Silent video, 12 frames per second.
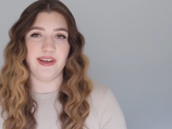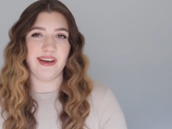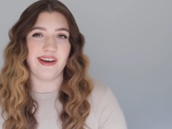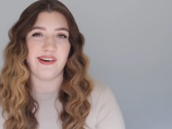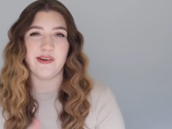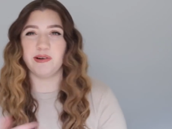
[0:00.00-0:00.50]

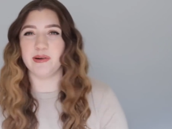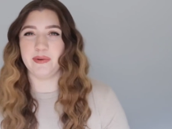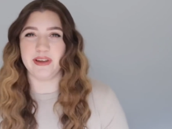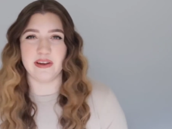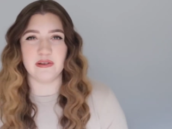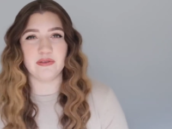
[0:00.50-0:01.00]
are
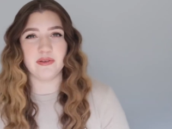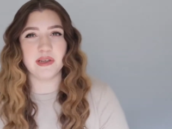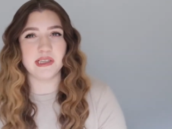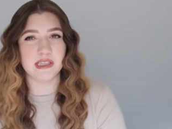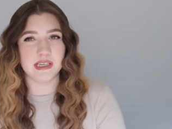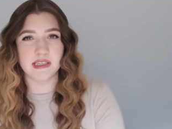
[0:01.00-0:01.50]
horrible
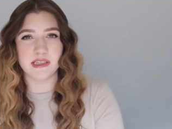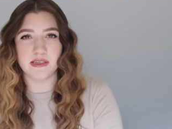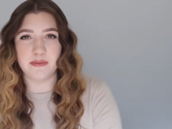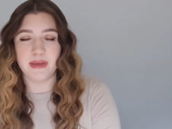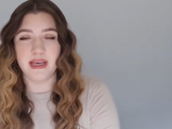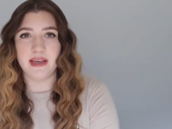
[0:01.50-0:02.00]
influences
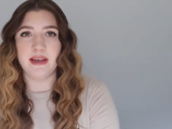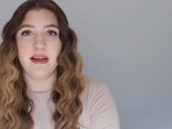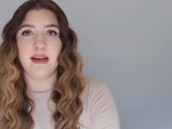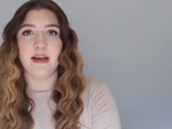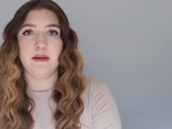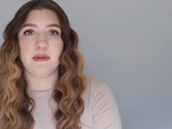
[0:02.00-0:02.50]
to me,
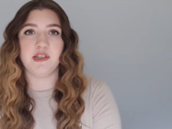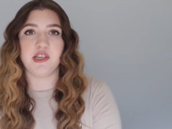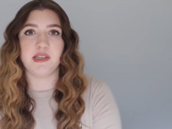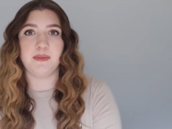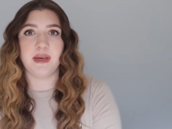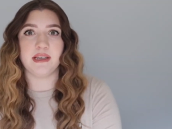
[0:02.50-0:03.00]
but
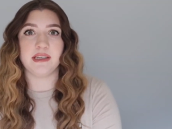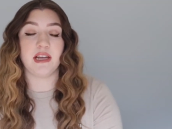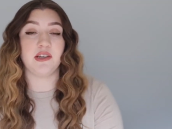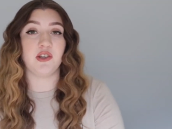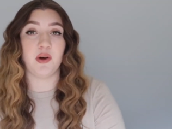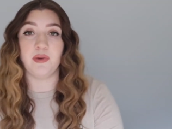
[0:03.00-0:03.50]
just because I
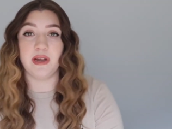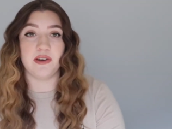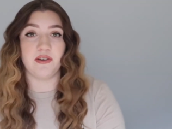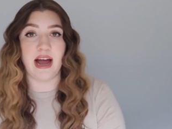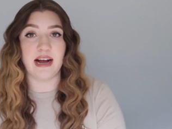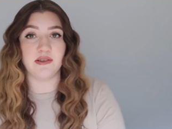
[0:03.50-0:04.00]
don't
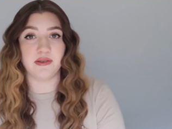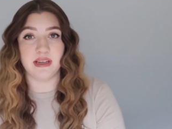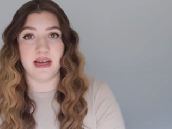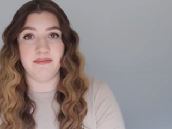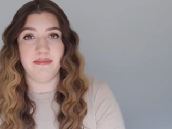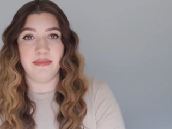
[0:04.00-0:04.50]
interact with
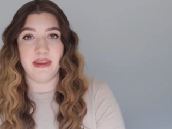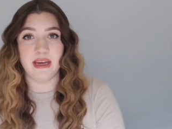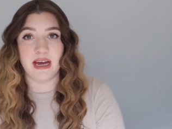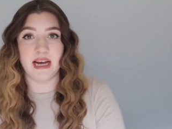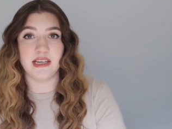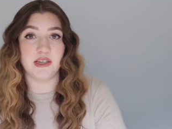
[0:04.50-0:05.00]
them.
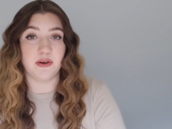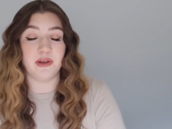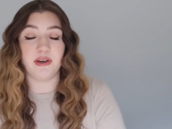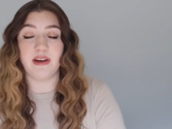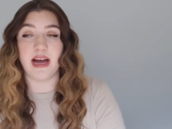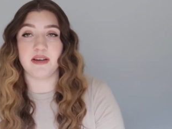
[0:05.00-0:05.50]
I don't
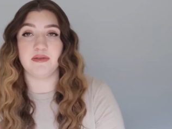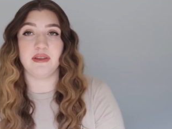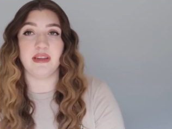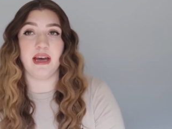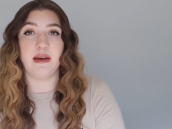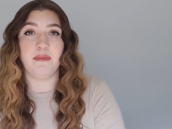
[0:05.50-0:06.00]
interact
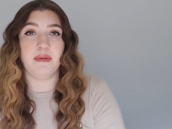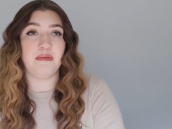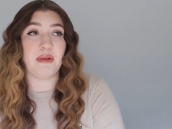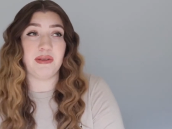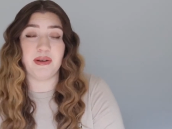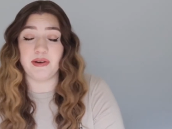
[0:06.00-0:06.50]
with them.
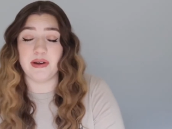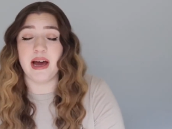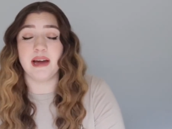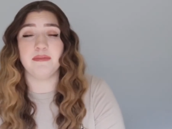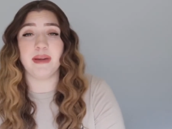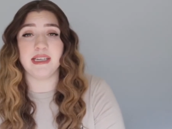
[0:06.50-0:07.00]
They're
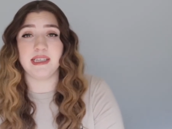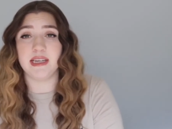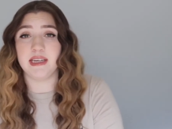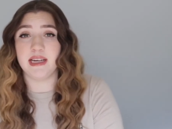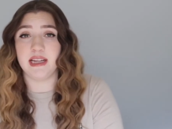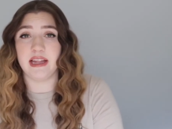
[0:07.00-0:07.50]
not in my
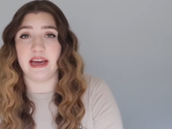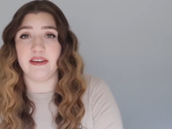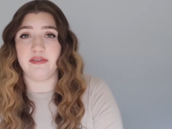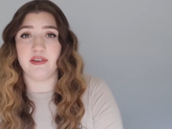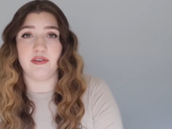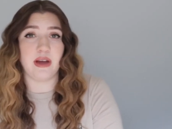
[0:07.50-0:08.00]
day-to-day
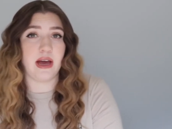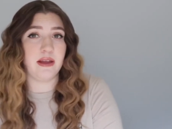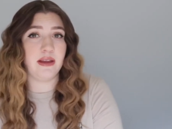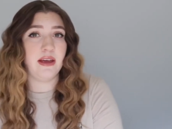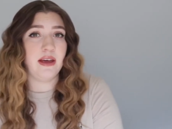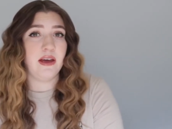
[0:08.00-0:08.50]
life. They're not
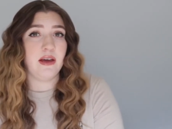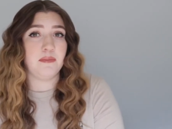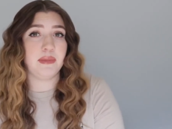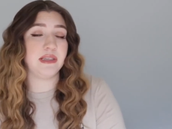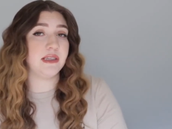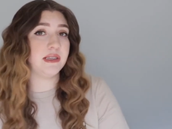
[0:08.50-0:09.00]

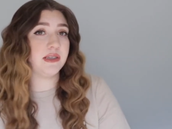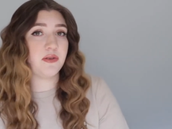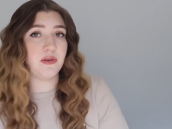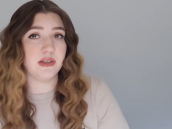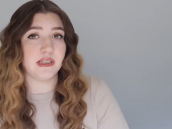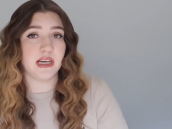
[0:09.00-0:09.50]
business
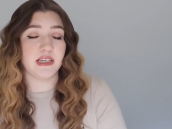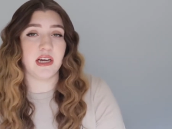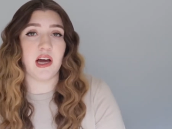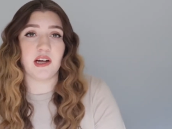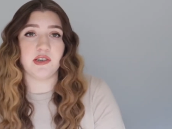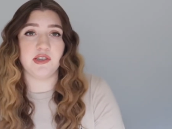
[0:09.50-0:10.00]
owners I
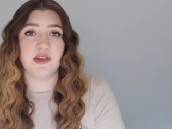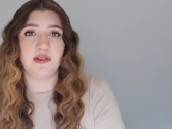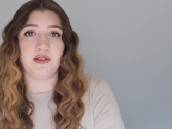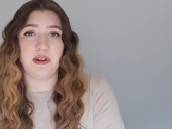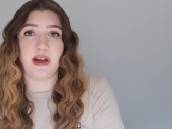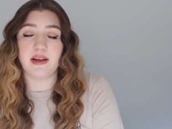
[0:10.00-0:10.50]
talk to,
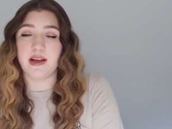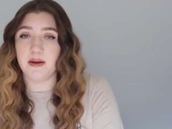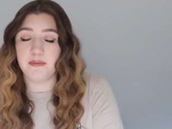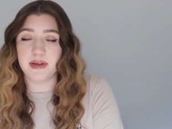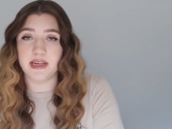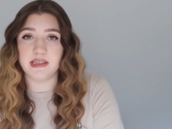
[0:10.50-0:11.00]
they're not
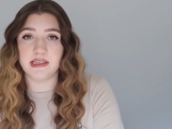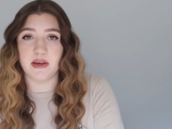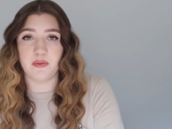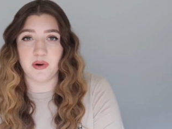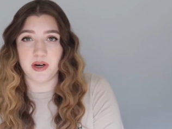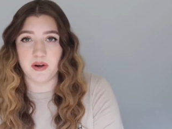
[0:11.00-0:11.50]
companies I
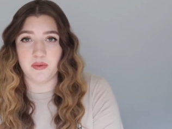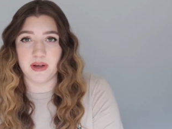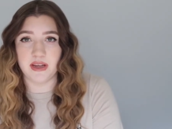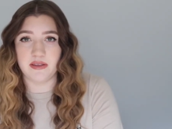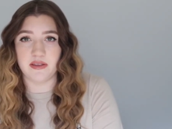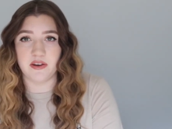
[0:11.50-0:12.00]
work
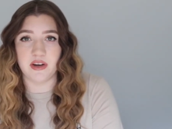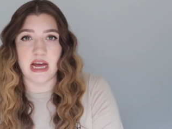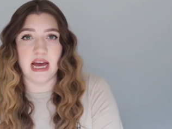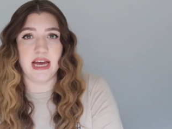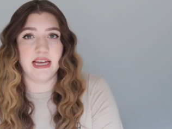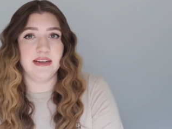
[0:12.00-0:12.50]
with, they're
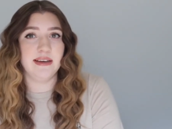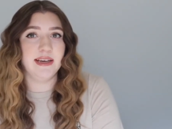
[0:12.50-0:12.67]
not